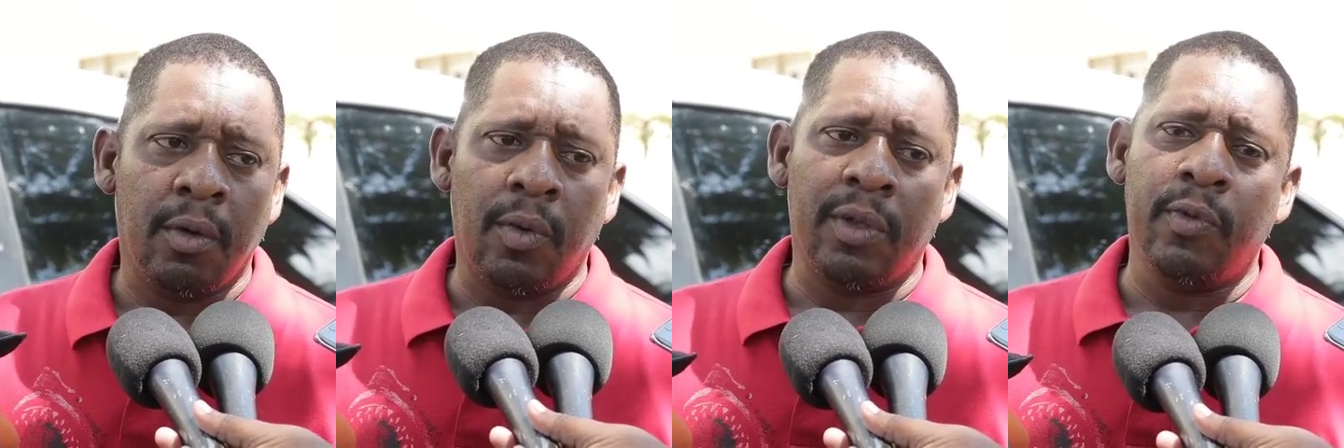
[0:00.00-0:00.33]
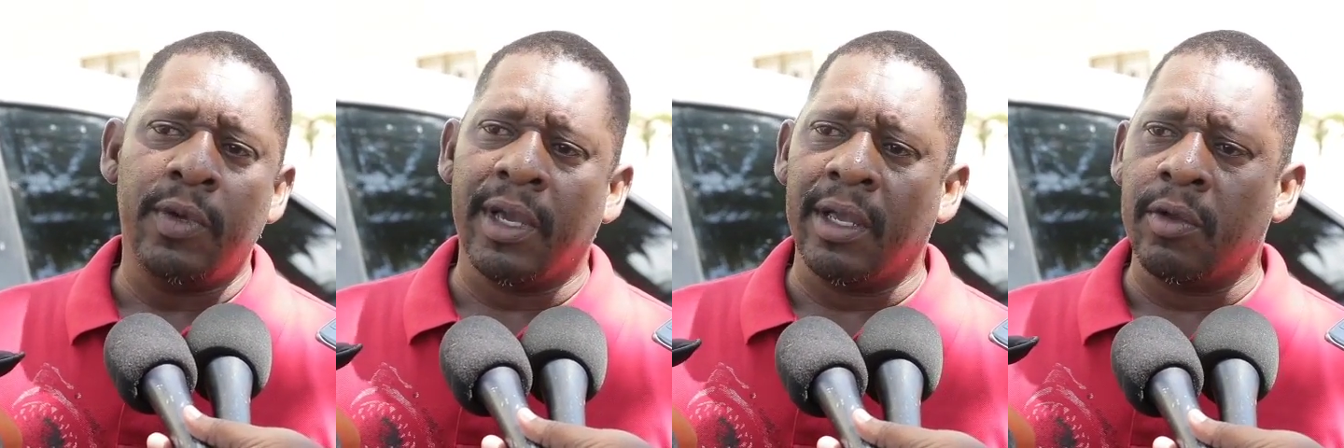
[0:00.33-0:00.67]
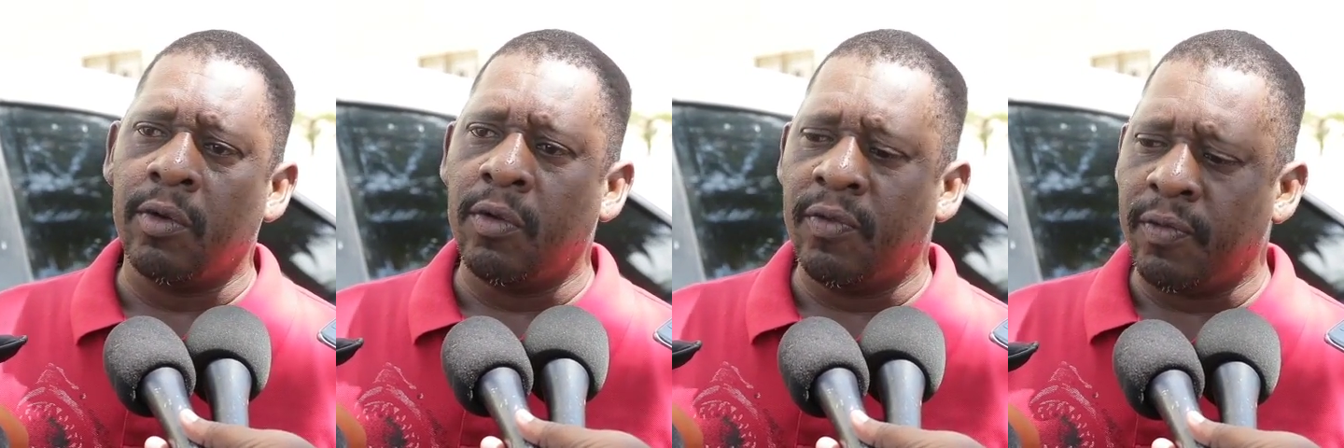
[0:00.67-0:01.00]
what we
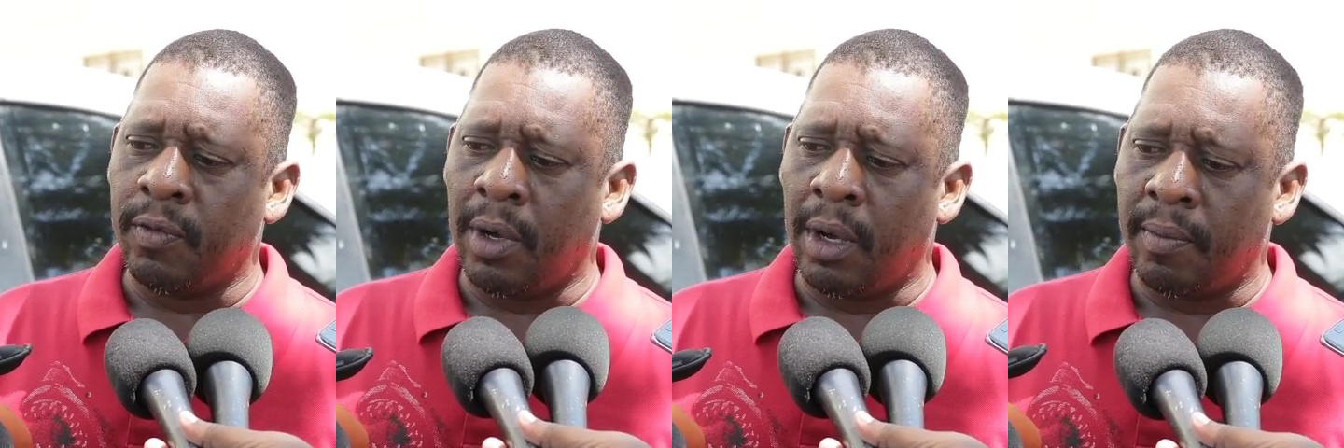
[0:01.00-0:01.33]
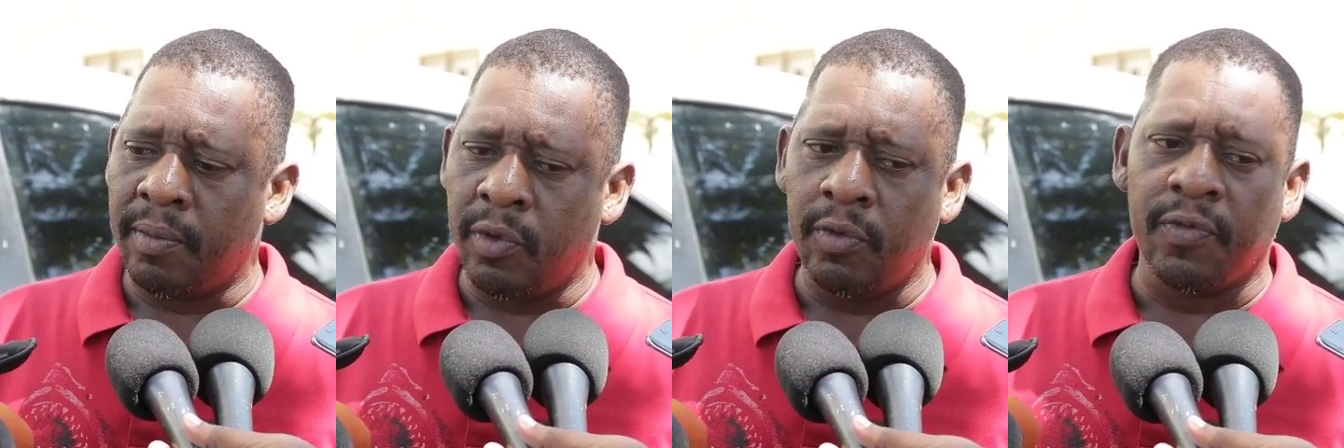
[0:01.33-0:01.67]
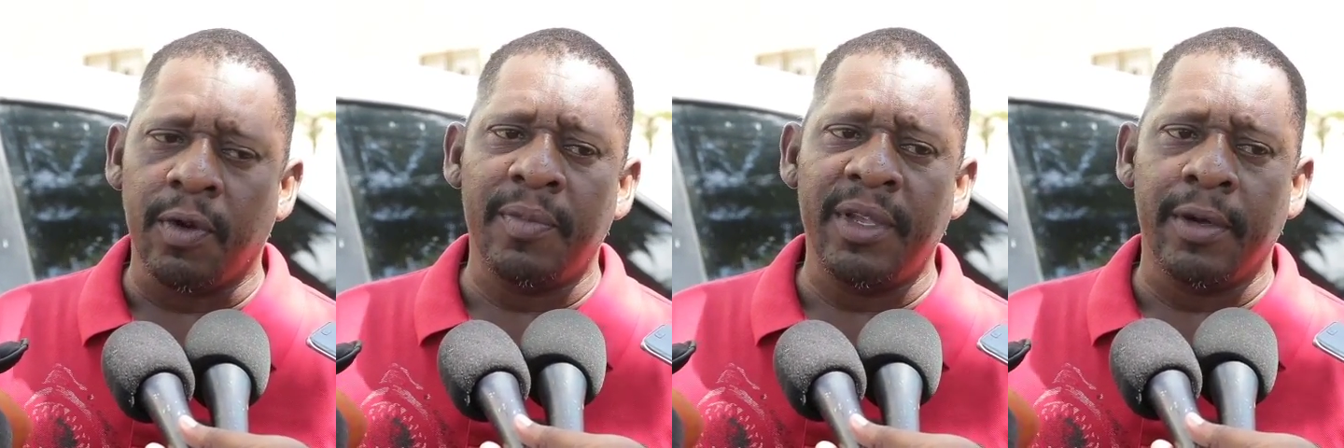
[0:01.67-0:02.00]
can go um, do from